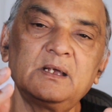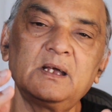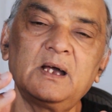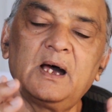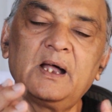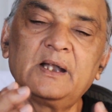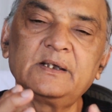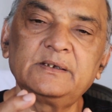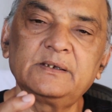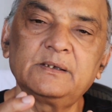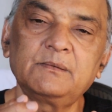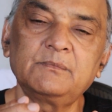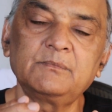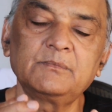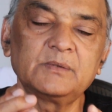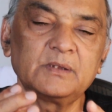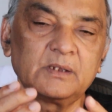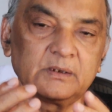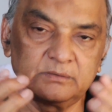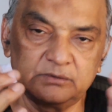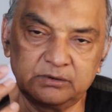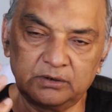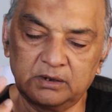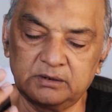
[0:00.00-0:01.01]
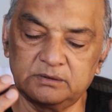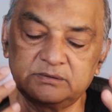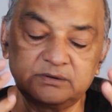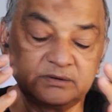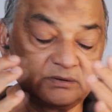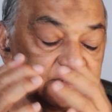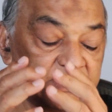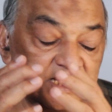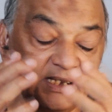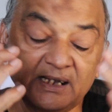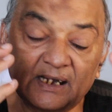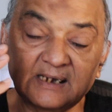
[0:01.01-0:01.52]
and
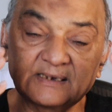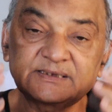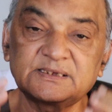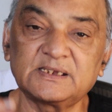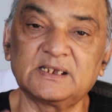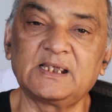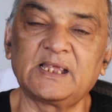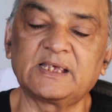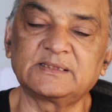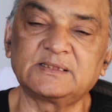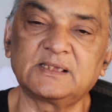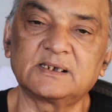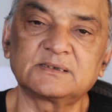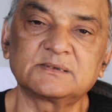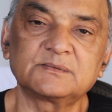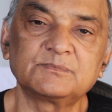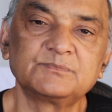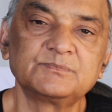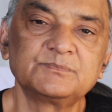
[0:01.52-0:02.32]
they not say like that.